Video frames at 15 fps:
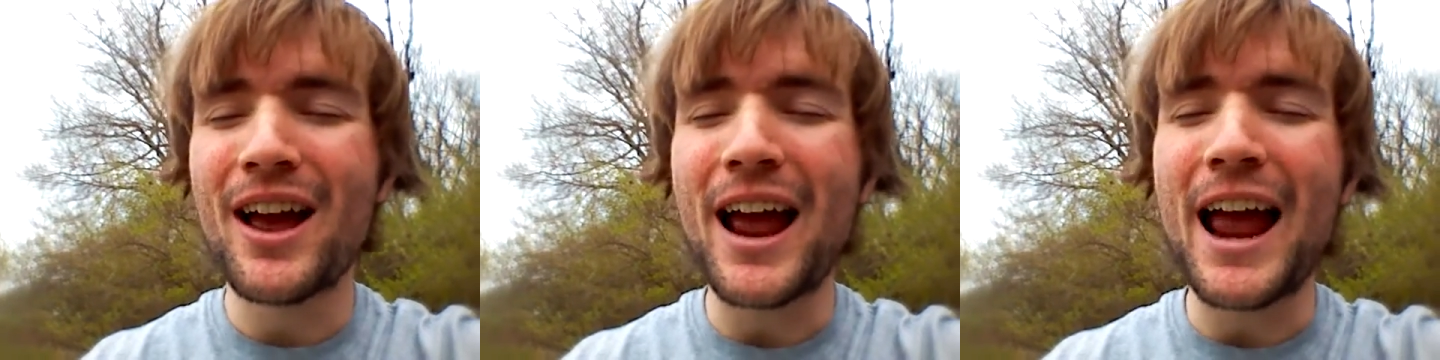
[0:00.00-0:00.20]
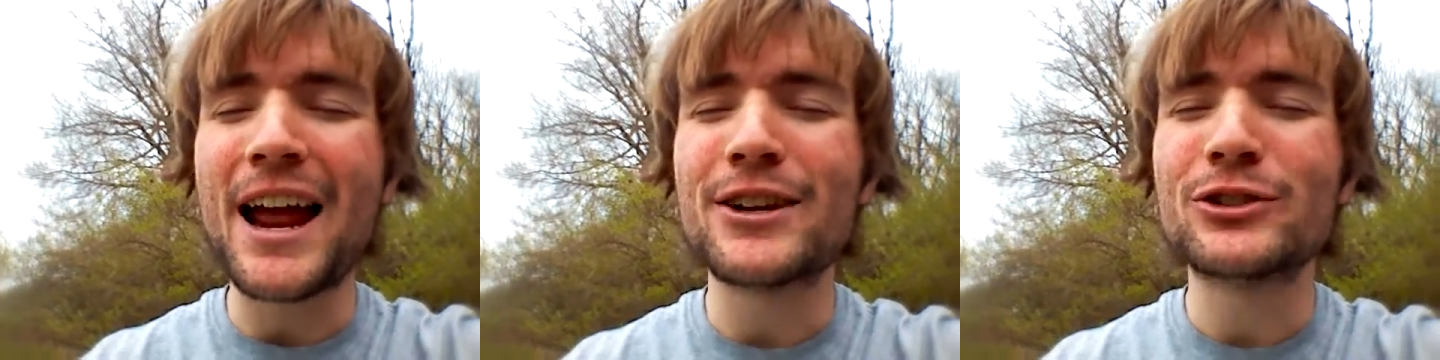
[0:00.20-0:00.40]

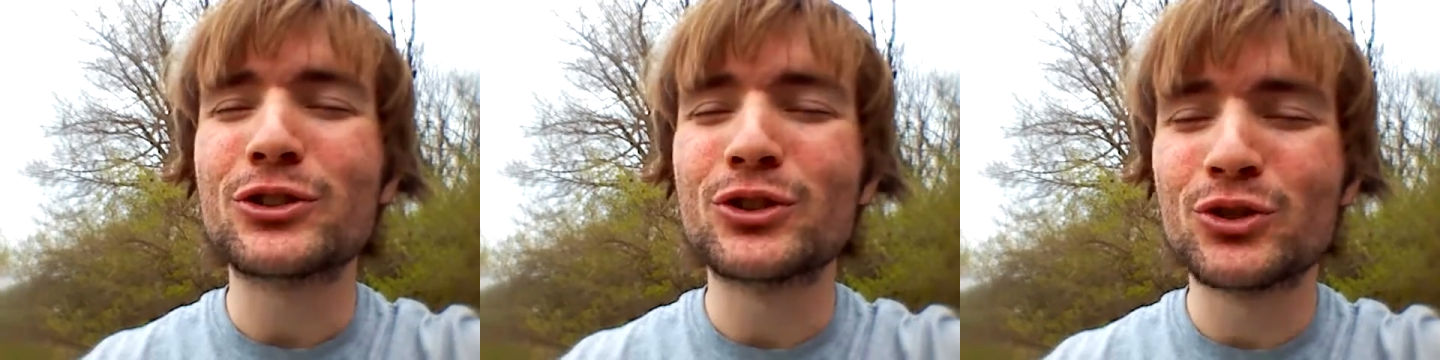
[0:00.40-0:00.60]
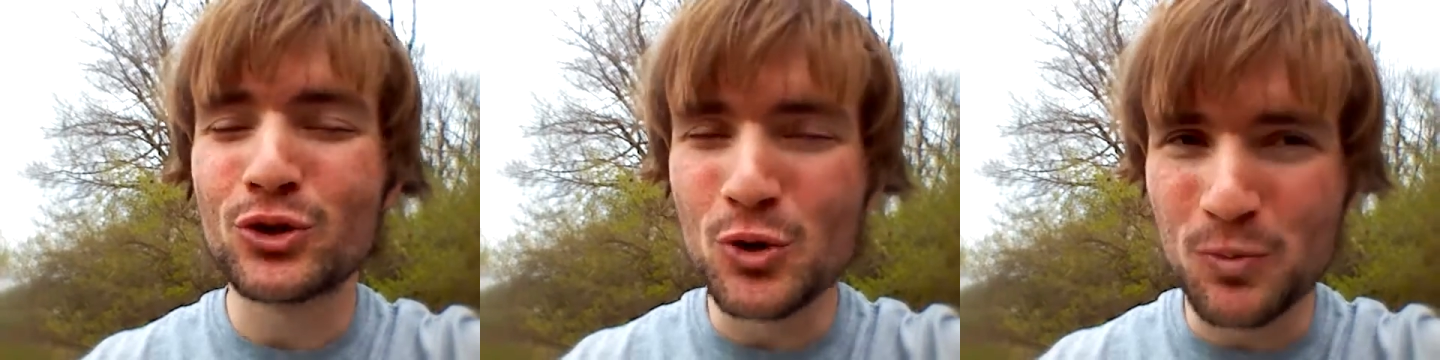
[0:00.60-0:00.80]
and
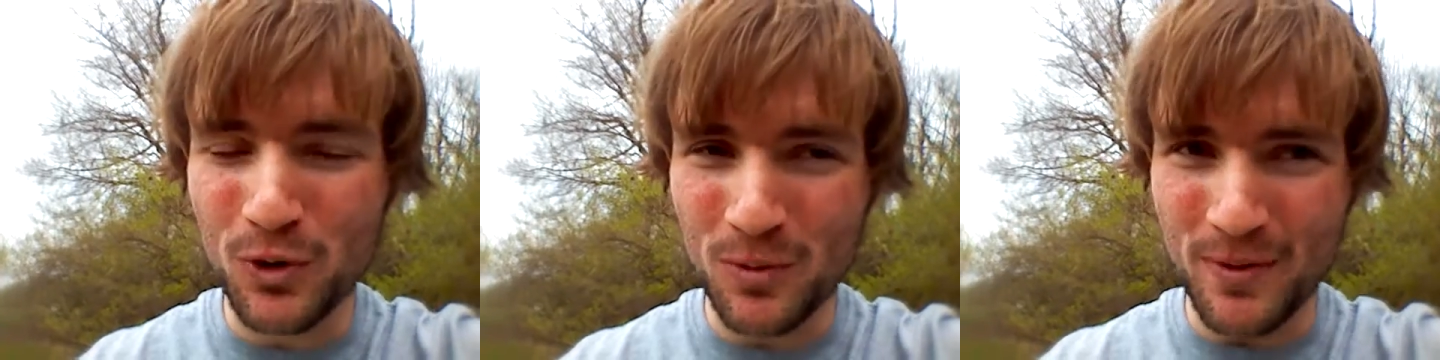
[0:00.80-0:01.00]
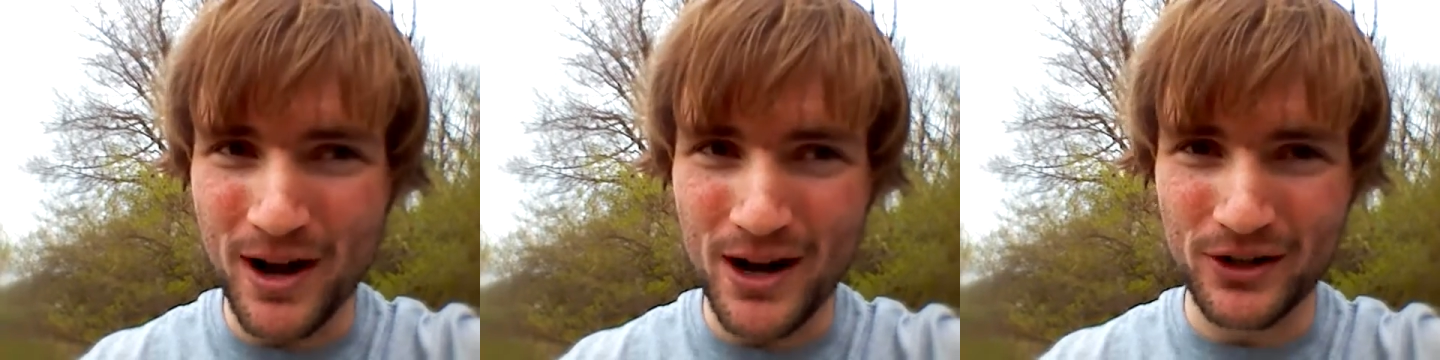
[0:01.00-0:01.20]

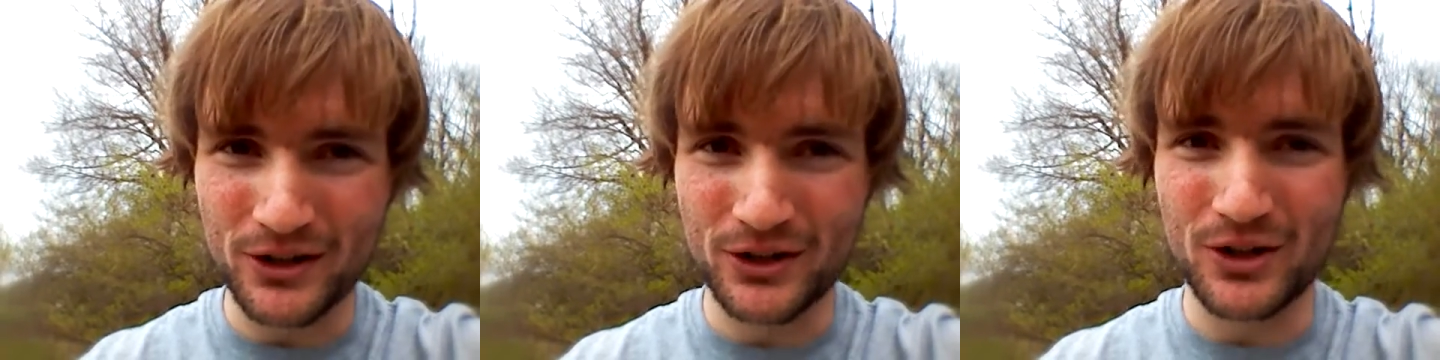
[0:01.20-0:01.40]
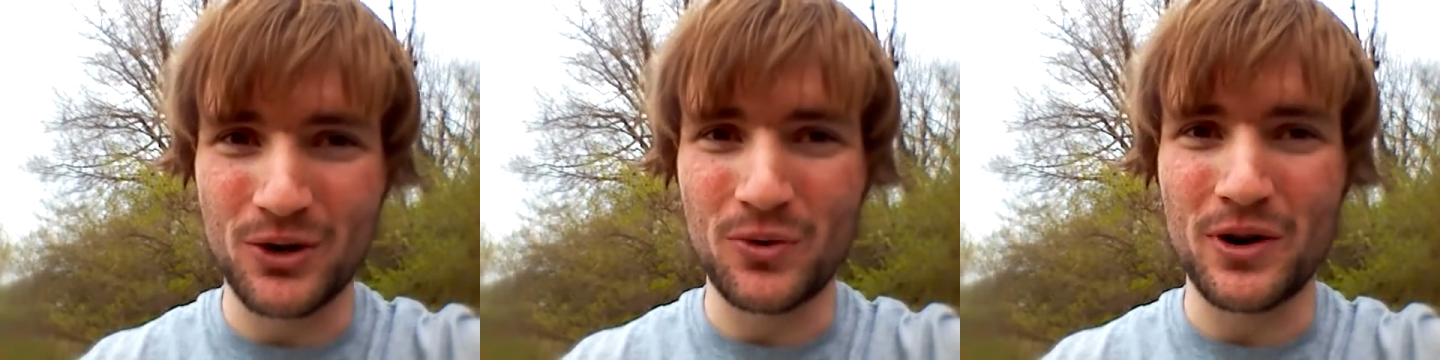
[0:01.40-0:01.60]
Superman
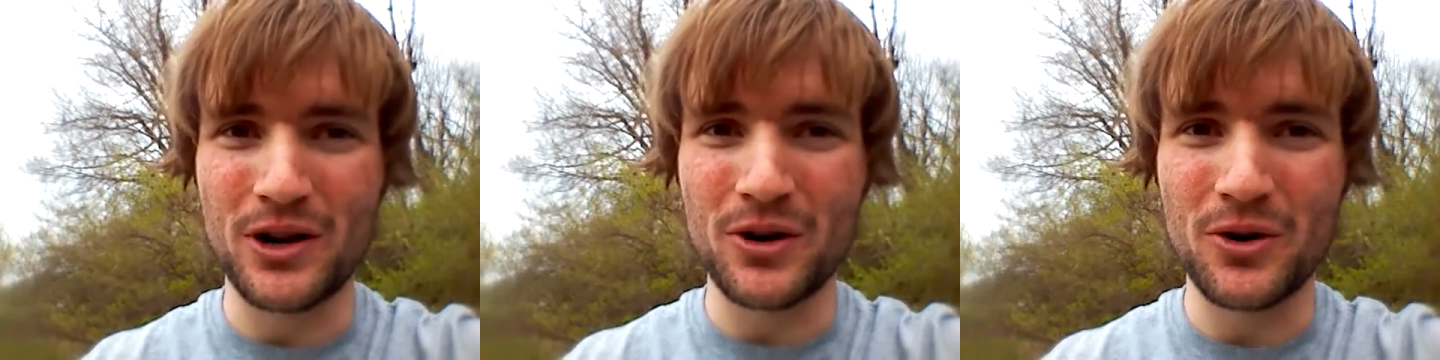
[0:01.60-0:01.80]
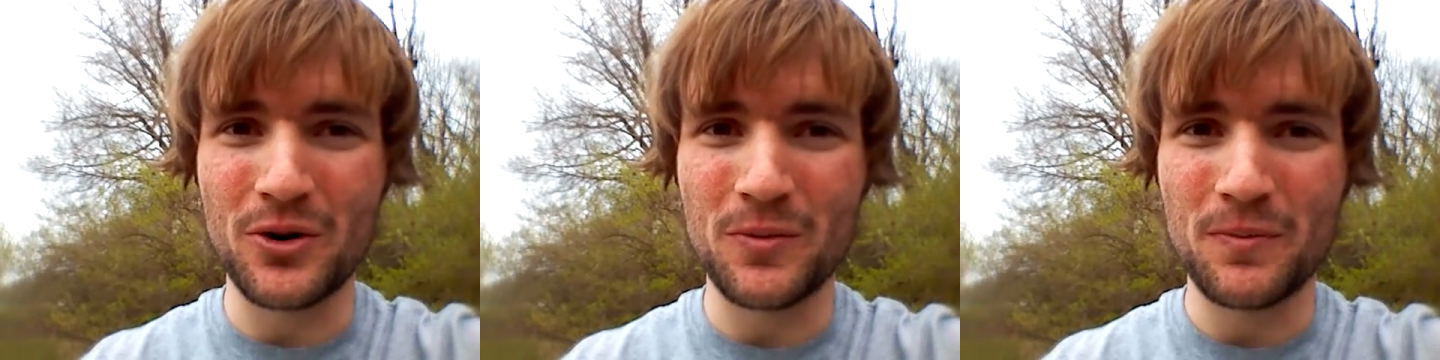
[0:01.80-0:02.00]

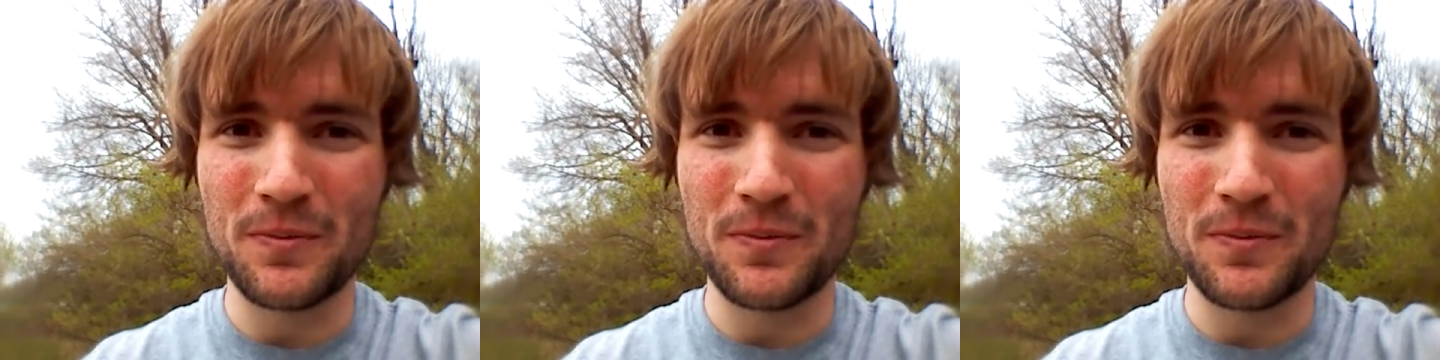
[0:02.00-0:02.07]
cereal.